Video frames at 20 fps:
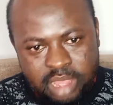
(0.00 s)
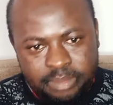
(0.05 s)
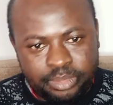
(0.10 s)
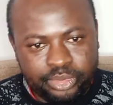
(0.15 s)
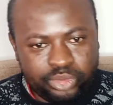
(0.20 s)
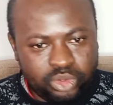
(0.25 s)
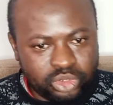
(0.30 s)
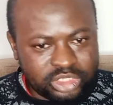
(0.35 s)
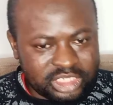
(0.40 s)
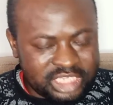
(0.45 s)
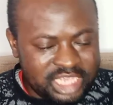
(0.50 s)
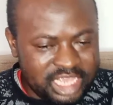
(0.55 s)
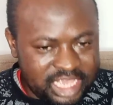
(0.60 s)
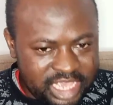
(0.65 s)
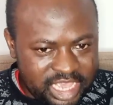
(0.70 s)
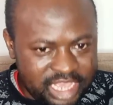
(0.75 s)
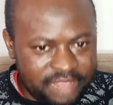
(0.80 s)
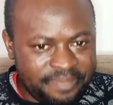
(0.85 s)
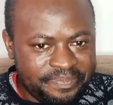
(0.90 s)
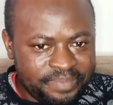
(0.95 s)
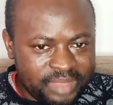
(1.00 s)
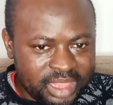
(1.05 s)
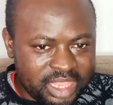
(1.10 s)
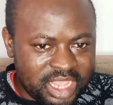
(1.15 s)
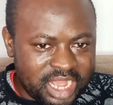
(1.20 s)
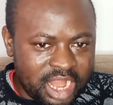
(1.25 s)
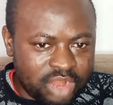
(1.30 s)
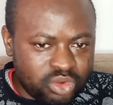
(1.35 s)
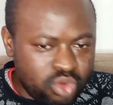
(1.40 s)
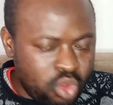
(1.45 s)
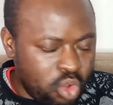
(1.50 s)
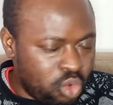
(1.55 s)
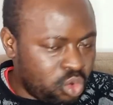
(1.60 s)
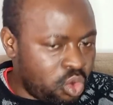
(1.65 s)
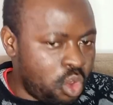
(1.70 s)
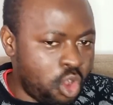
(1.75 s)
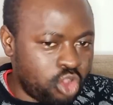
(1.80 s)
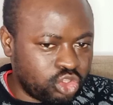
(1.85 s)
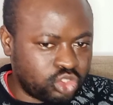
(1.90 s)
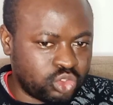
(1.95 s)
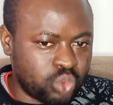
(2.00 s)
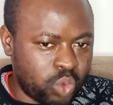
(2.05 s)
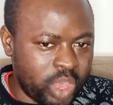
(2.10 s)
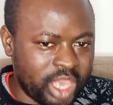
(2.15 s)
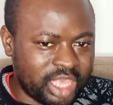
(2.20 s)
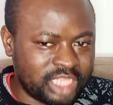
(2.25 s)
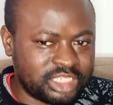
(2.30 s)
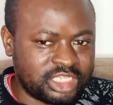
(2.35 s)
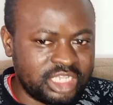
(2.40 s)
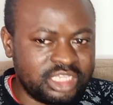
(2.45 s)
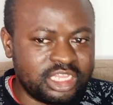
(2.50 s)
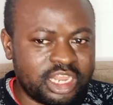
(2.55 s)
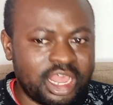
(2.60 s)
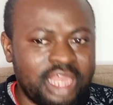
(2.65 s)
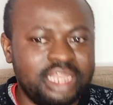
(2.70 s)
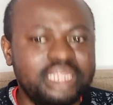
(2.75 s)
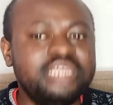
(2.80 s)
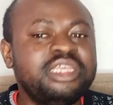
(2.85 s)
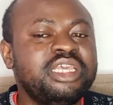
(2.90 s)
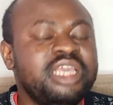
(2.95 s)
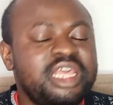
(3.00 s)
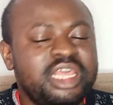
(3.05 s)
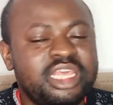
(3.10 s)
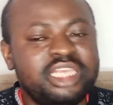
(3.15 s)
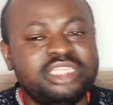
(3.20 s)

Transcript: Because here, there are no coursework generally.